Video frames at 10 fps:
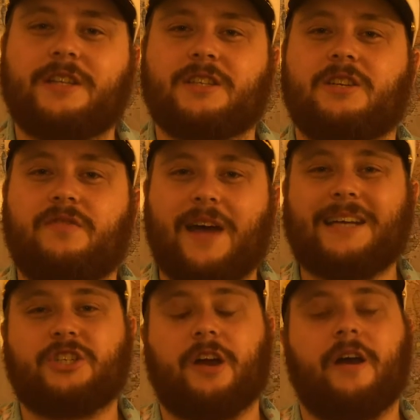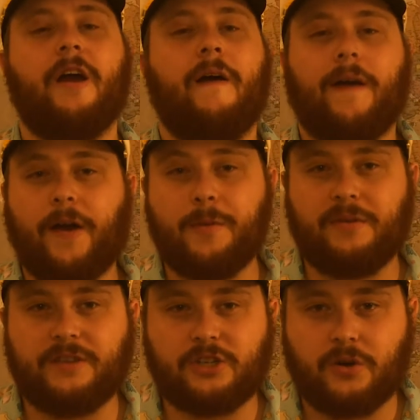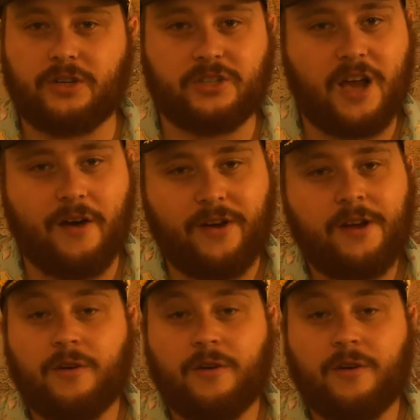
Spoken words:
this adventure. I hope you've enjoyed yourself.